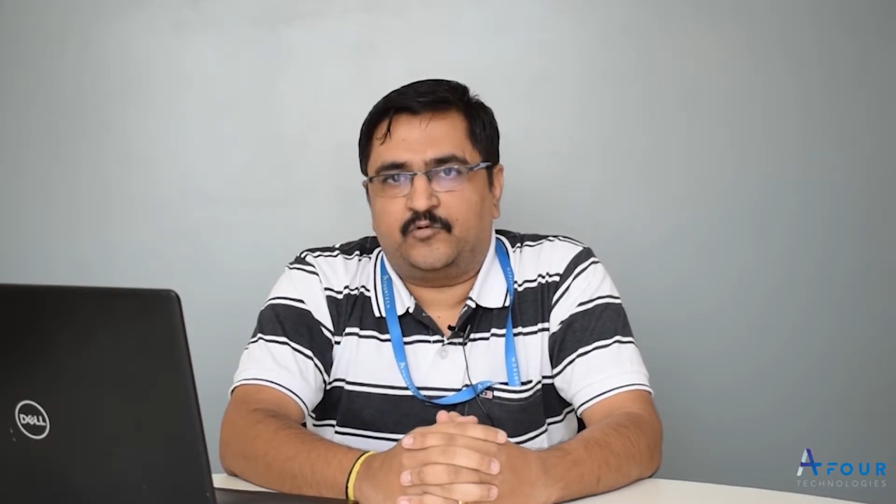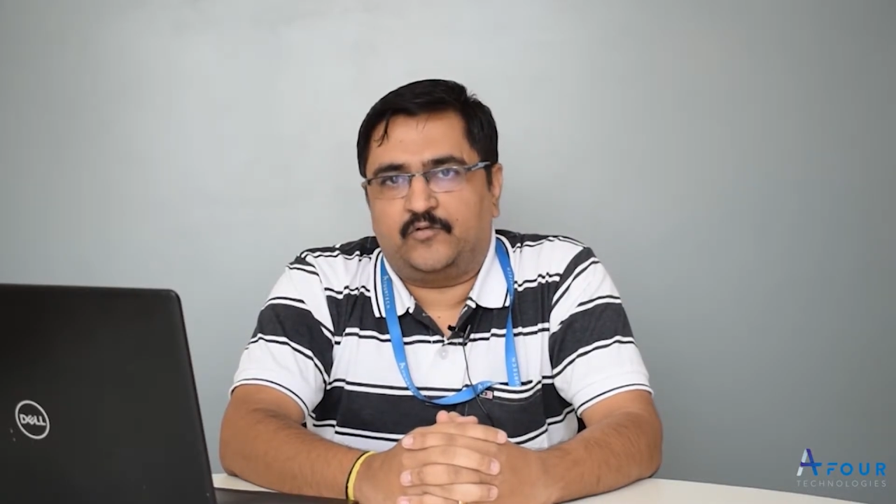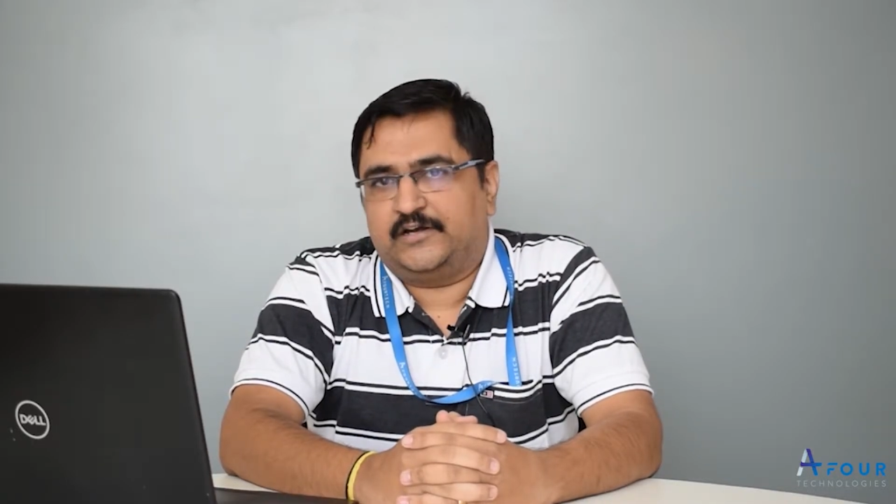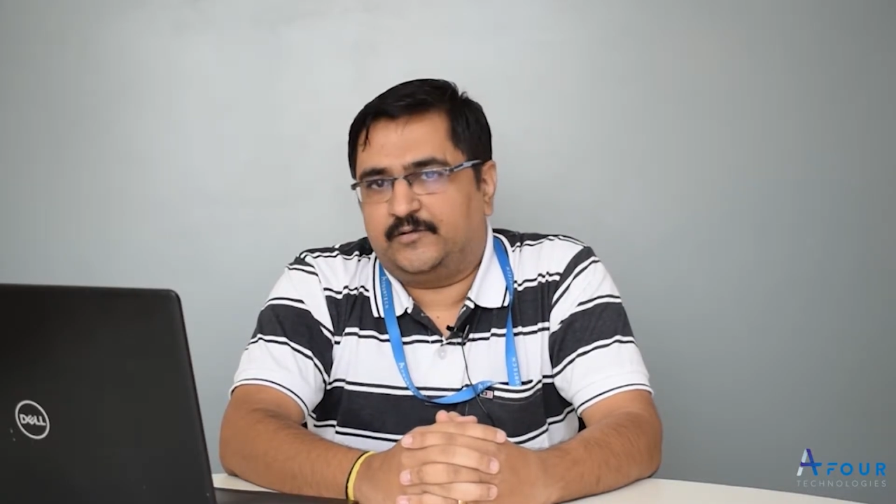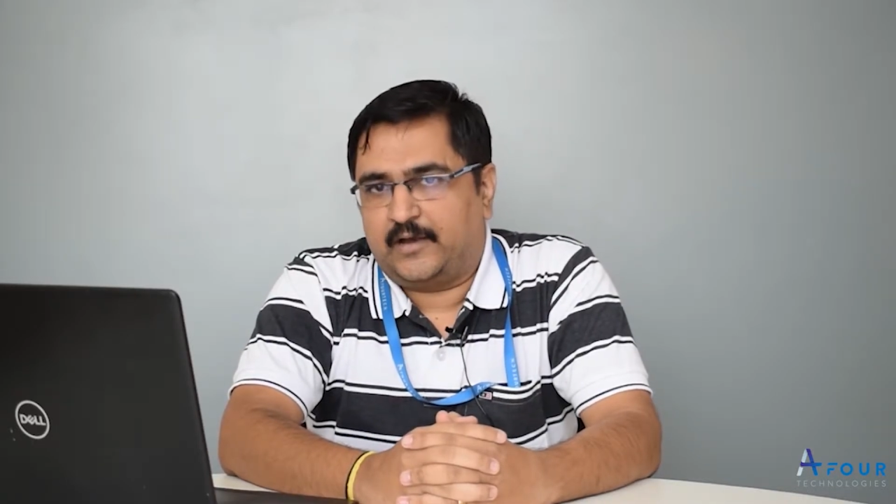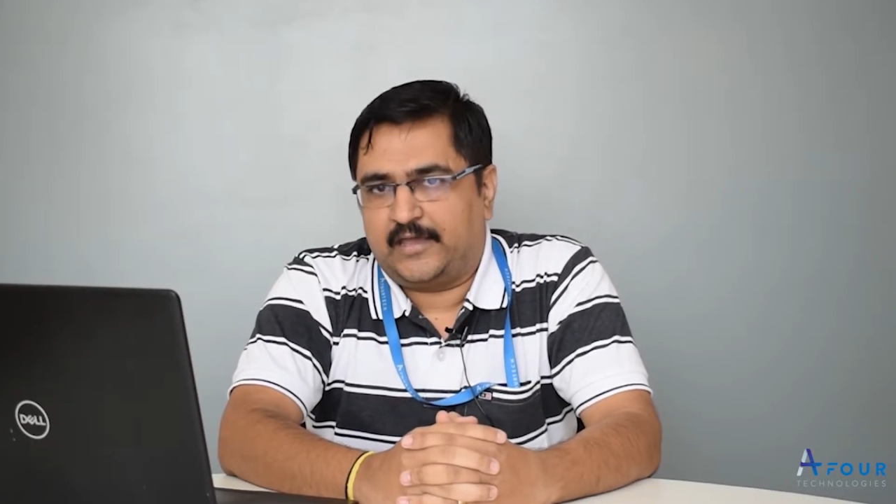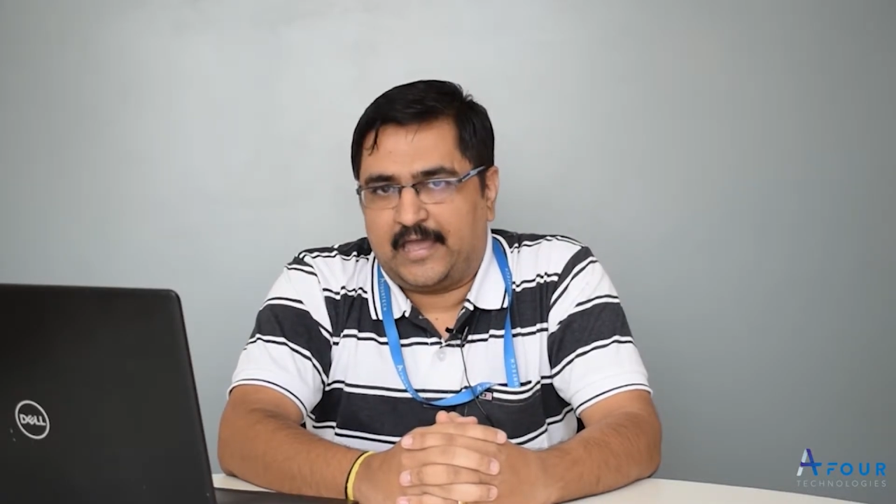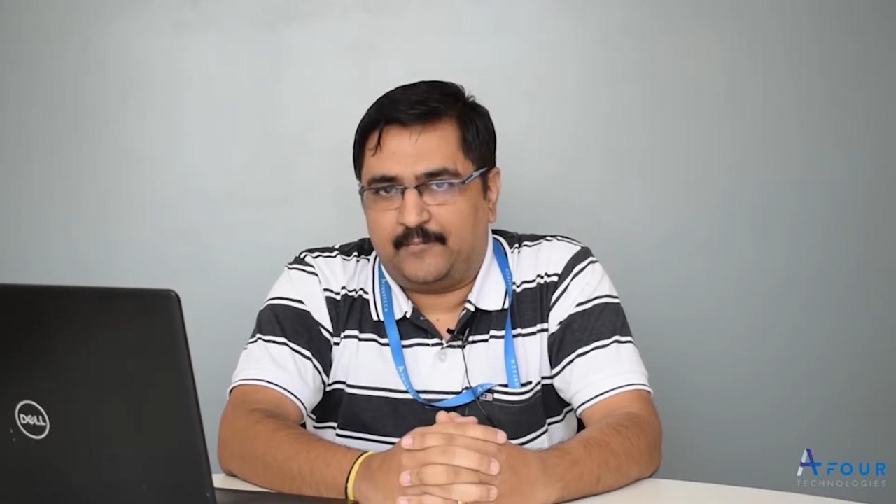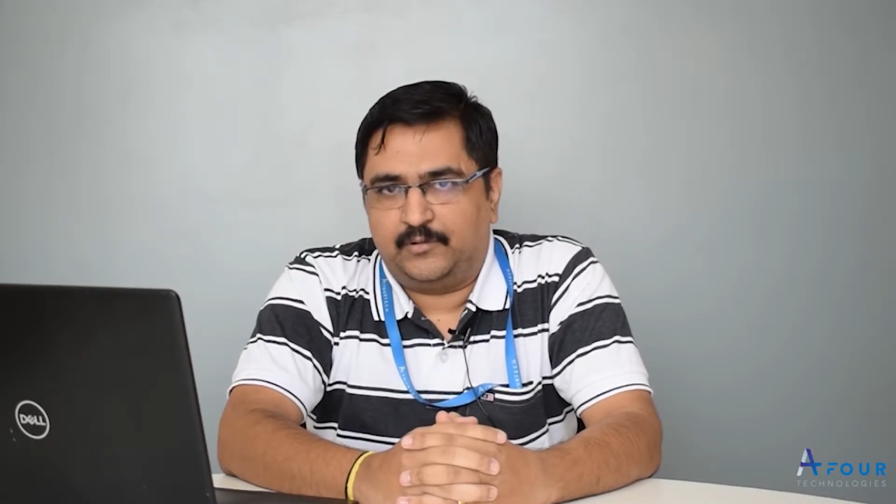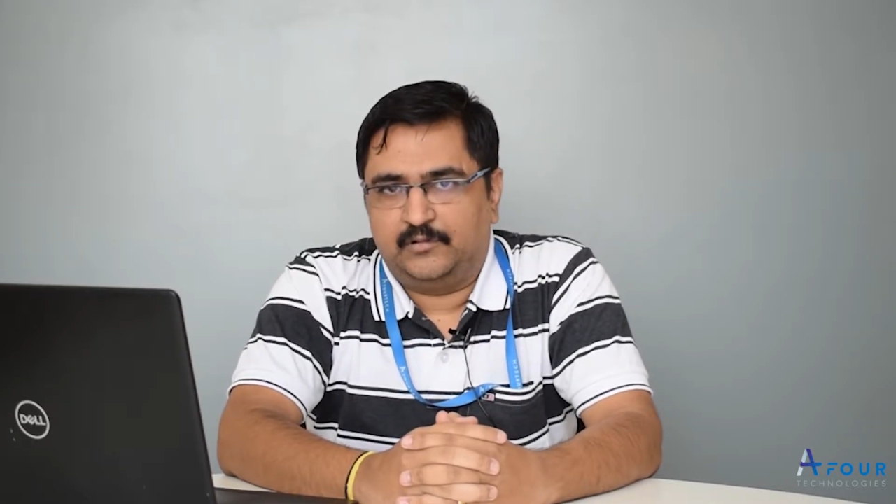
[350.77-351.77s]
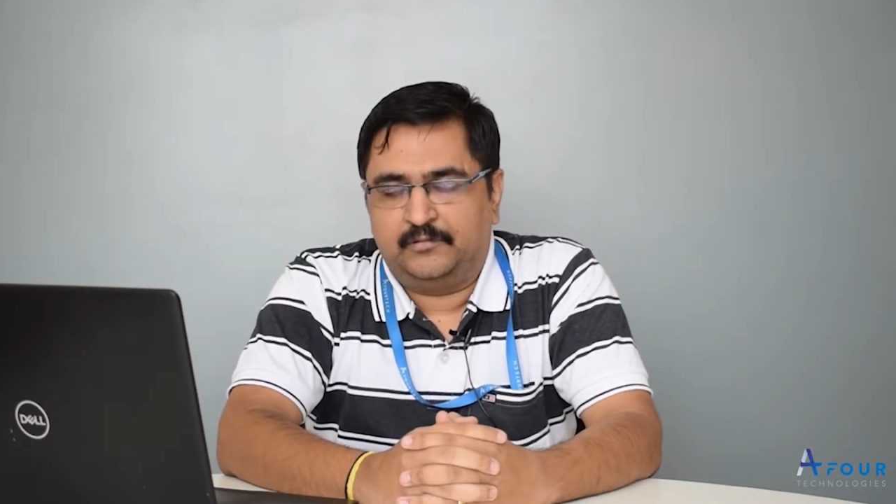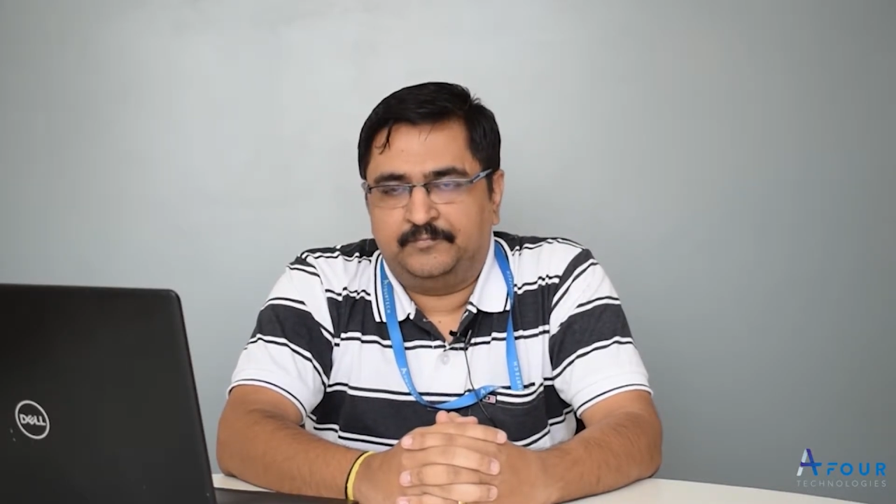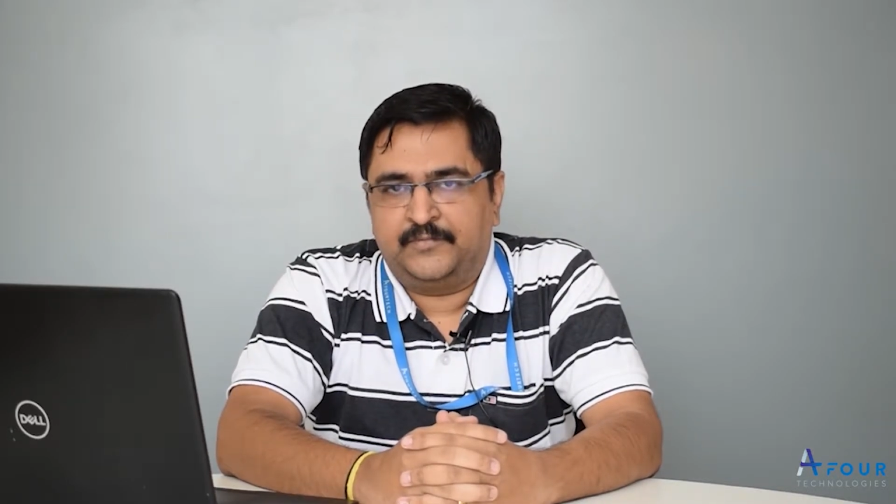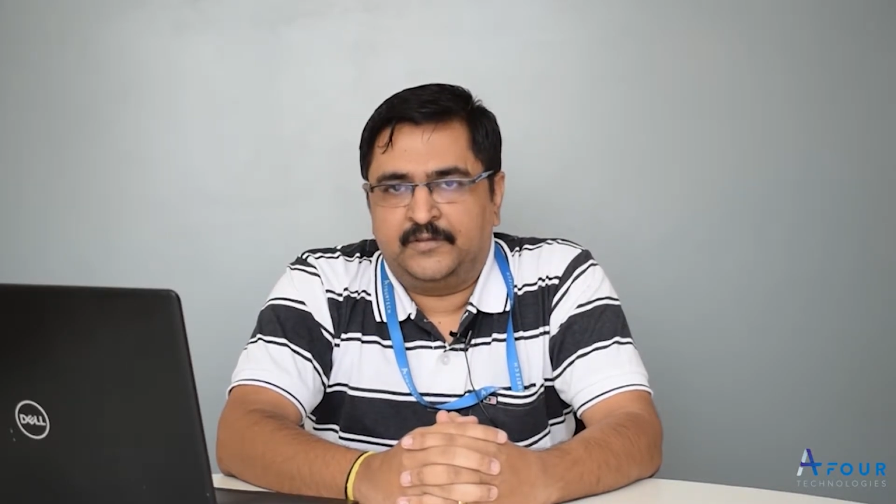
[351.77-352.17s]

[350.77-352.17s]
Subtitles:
provided by Apple.